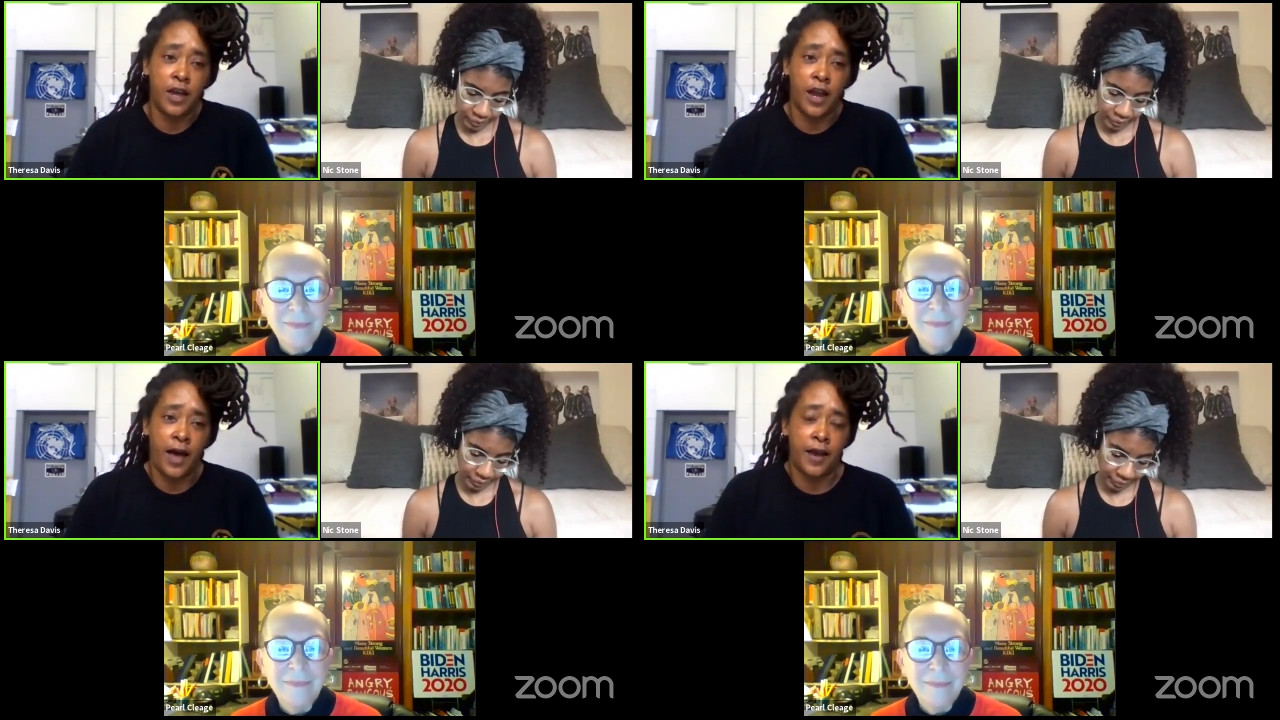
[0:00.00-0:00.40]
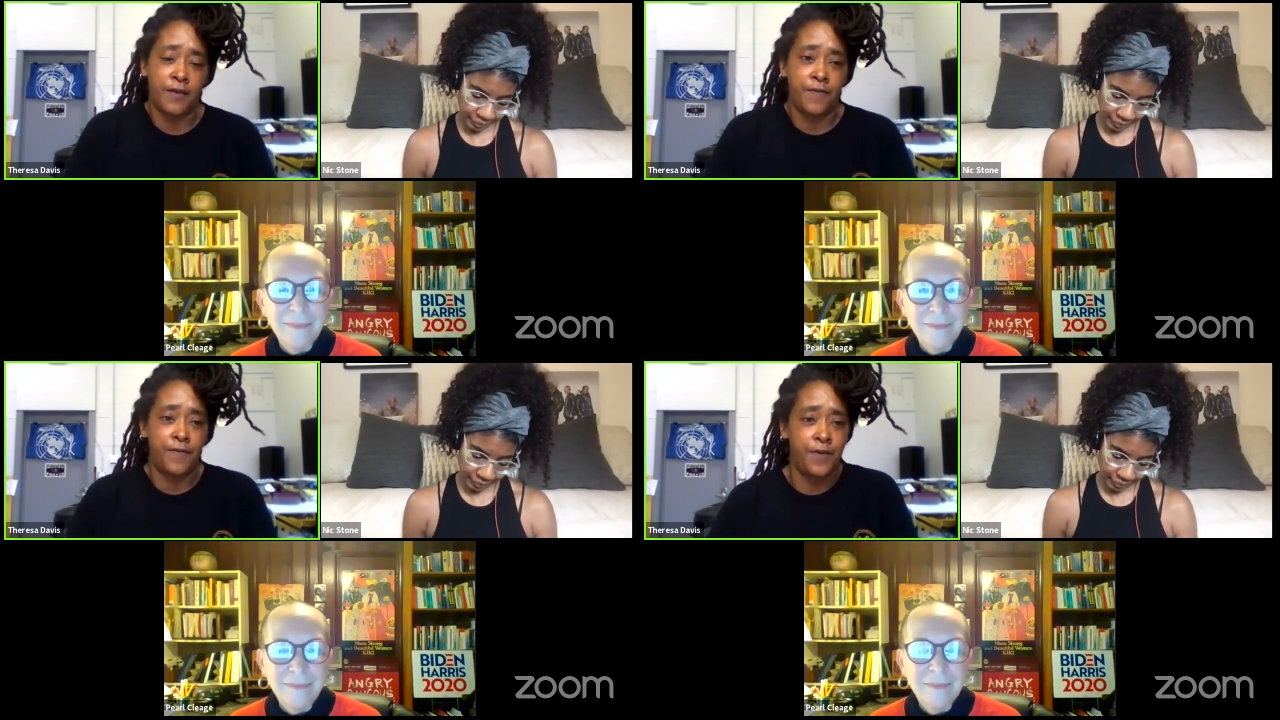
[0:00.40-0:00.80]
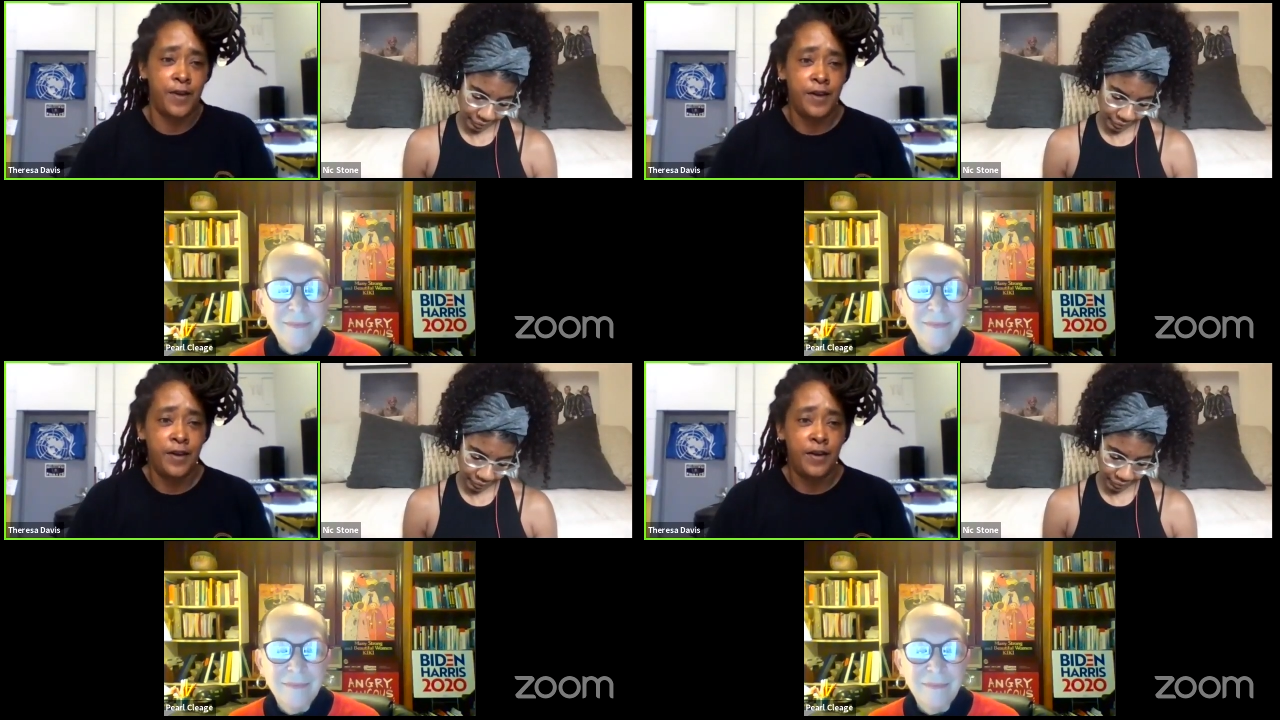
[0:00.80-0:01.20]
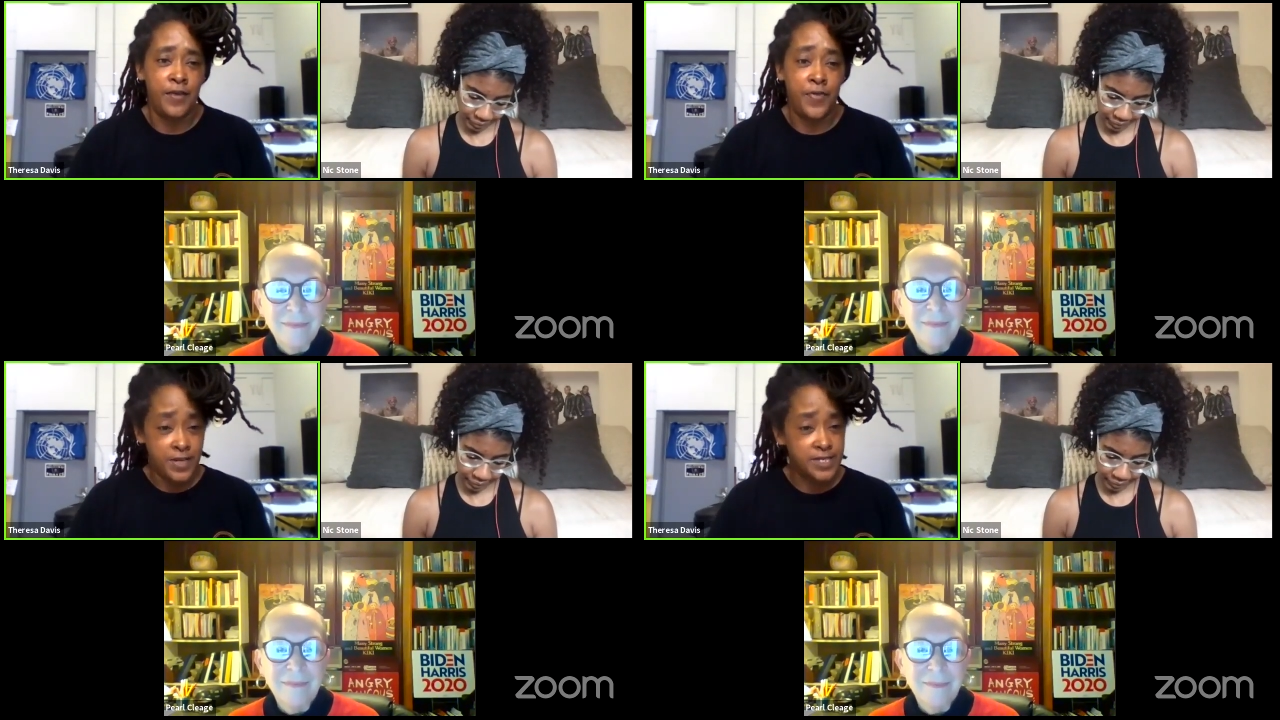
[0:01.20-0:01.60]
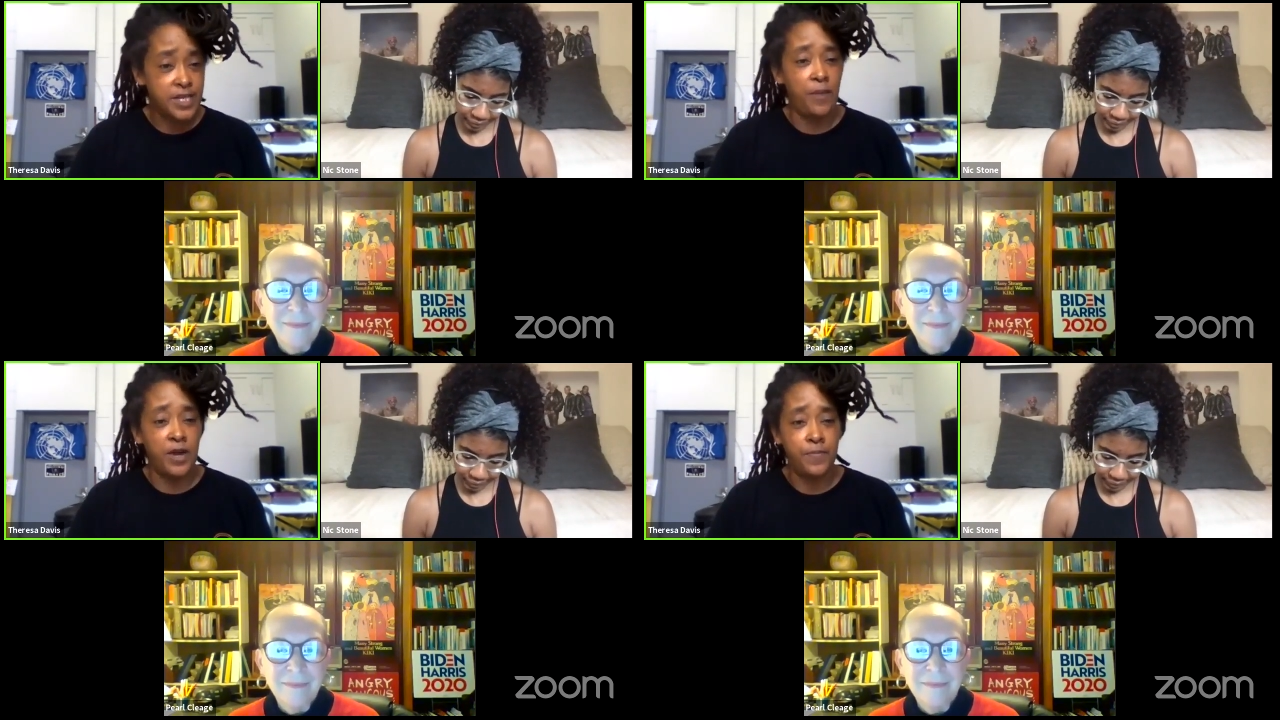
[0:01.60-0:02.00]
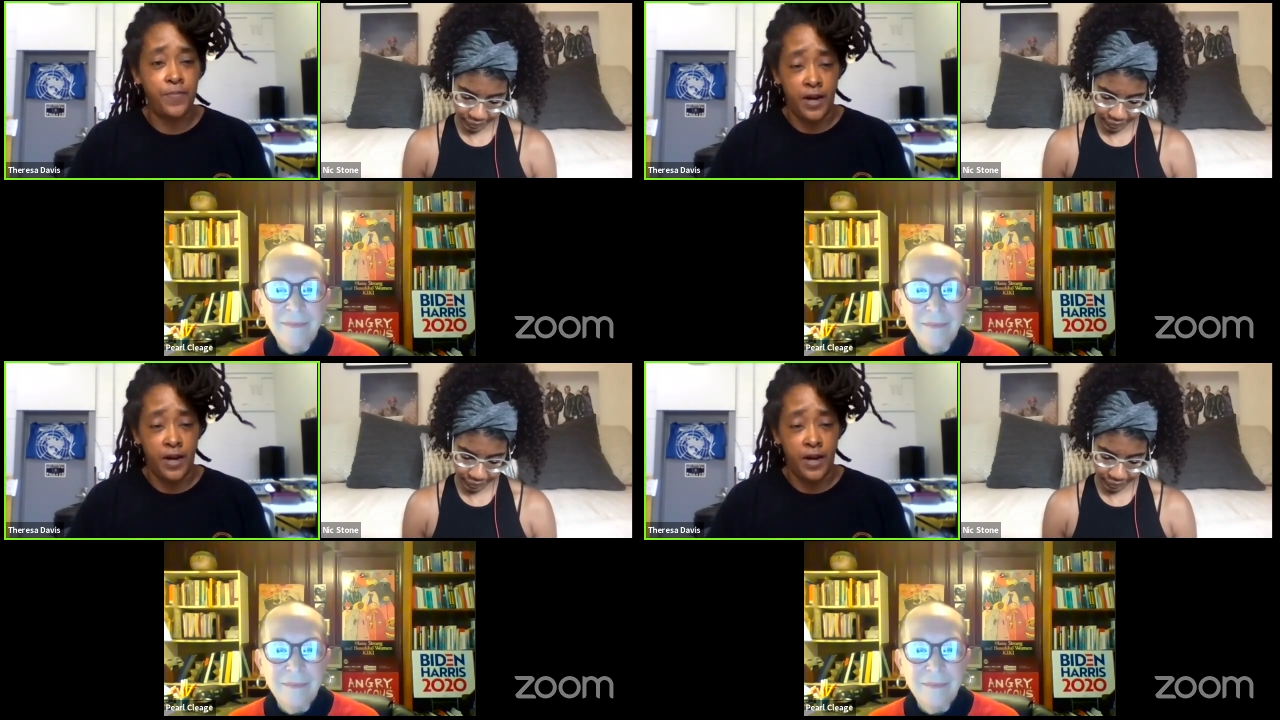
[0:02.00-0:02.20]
Speaker 1: and a lot of things coming.